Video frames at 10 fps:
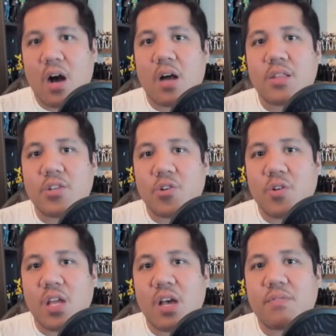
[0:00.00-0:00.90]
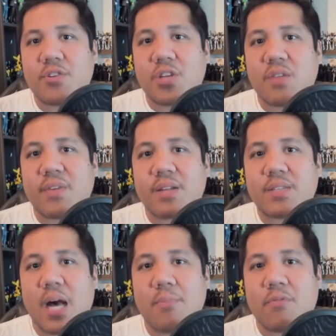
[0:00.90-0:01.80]
on the journey of achieving
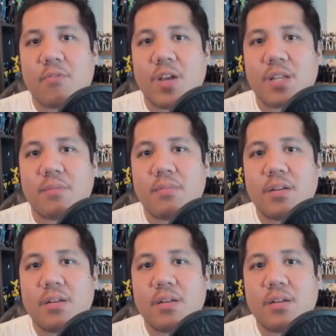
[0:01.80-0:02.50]
time freedom.